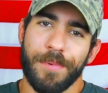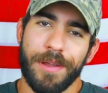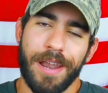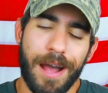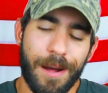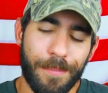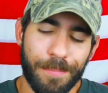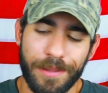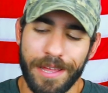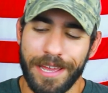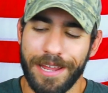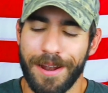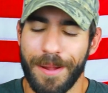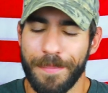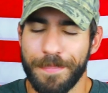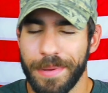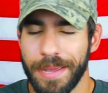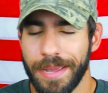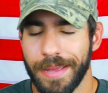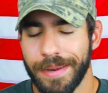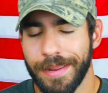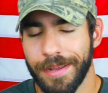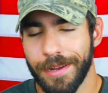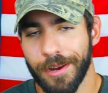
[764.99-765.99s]
But I'll plan on
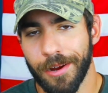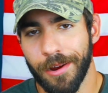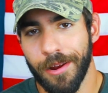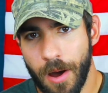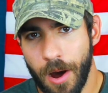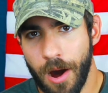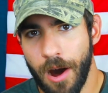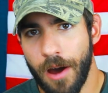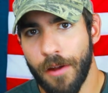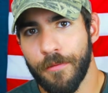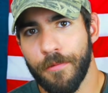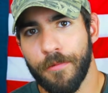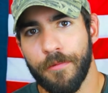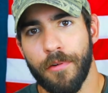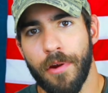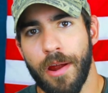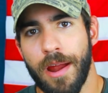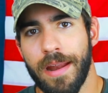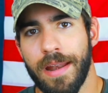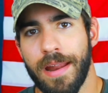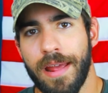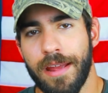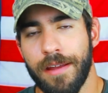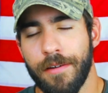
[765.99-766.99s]
being here on
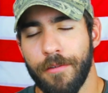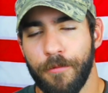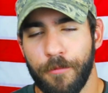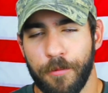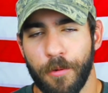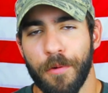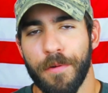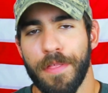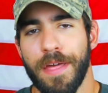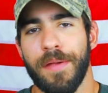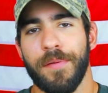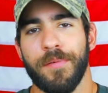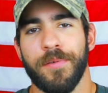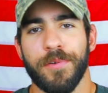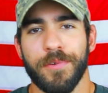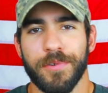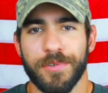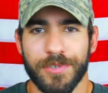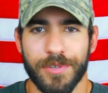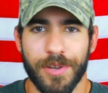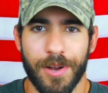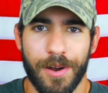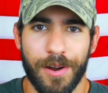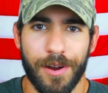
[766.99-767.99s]
Friday for that new
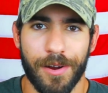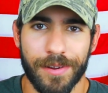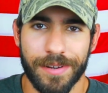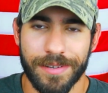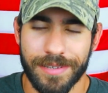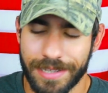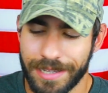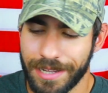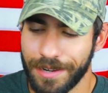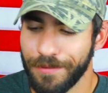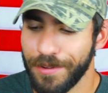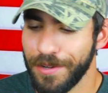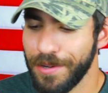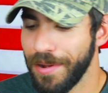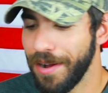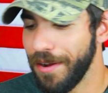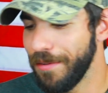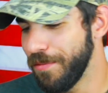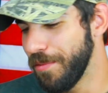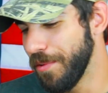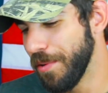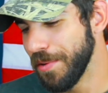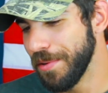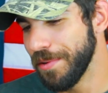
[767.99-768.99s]
song to get a video
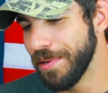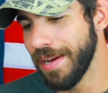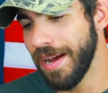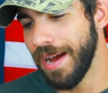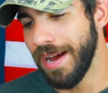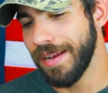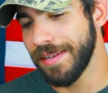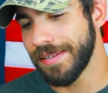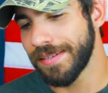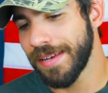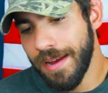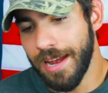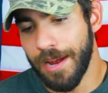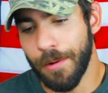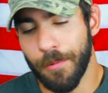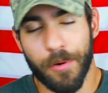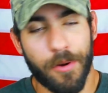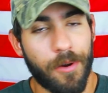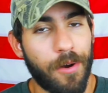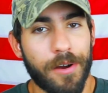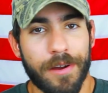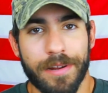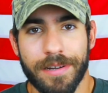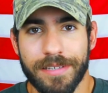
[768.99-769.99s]
out for you guys, and
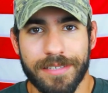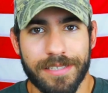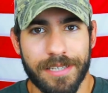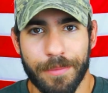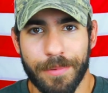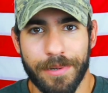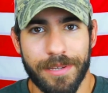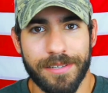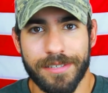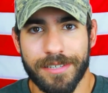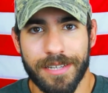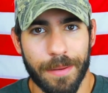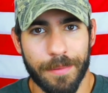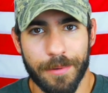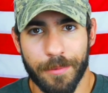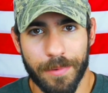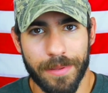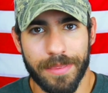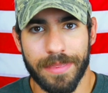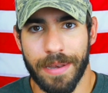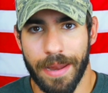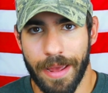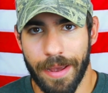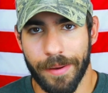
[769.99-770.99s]
we're all gonna see what he's coming
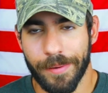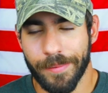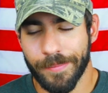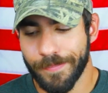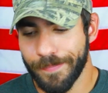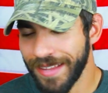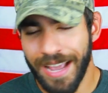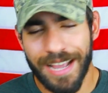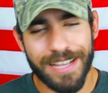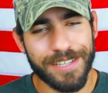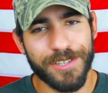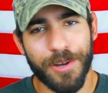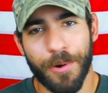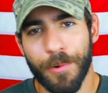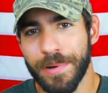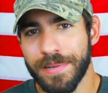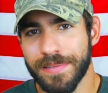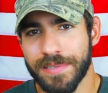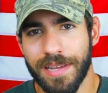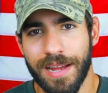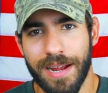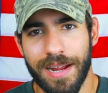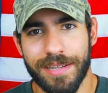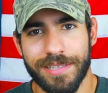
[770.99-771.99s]
with now. As
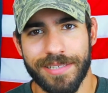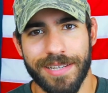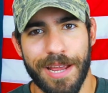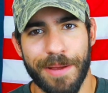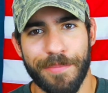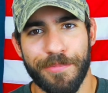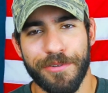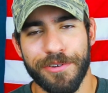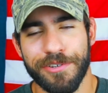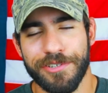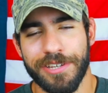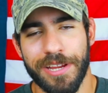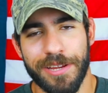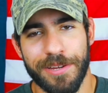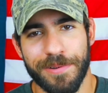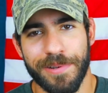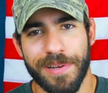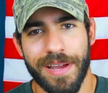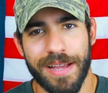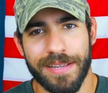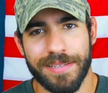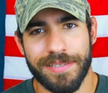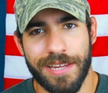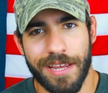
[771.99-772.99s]
always guys, I appreciate you
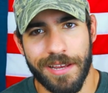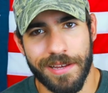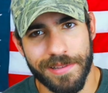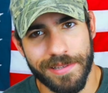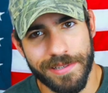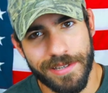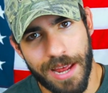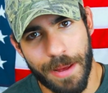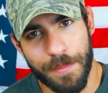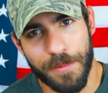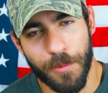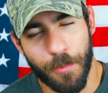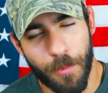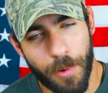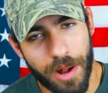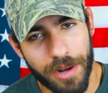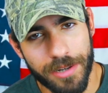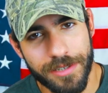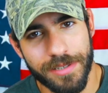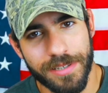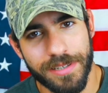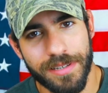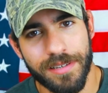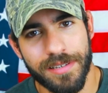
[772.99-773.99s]
guys taking the time to
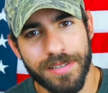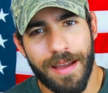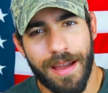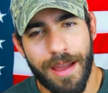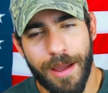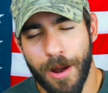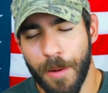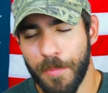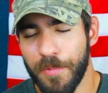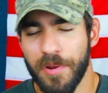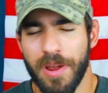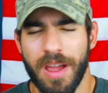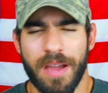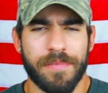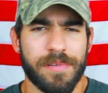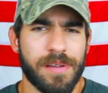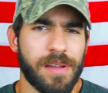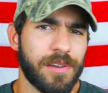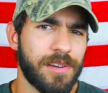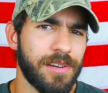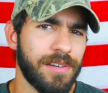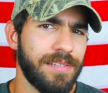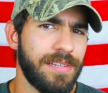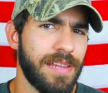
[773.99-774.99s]
watch this. I hope you're having
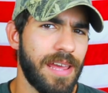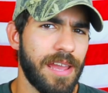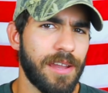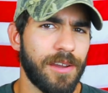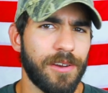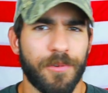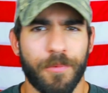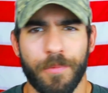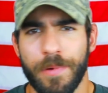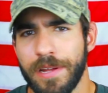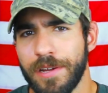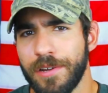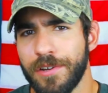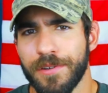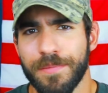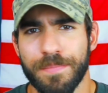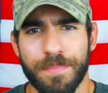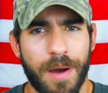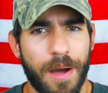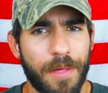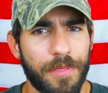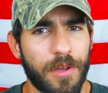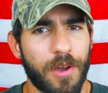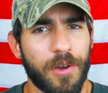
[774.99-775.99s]
a good day, good week, good
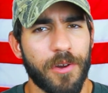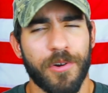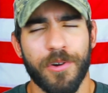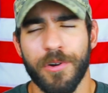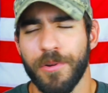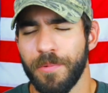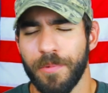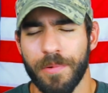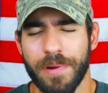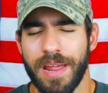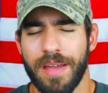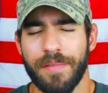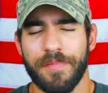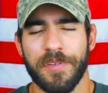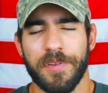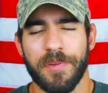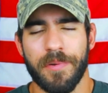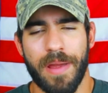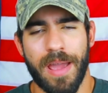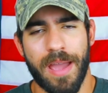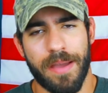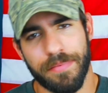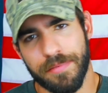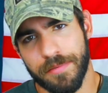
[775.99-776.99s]
month, good whatever
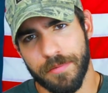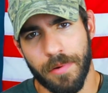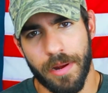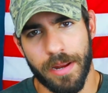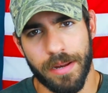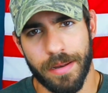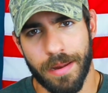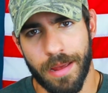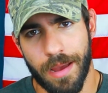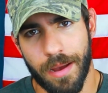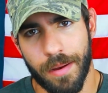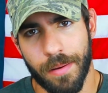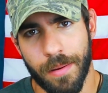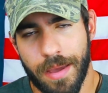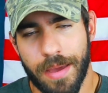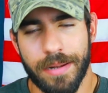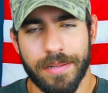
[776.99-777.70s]
you're having right now.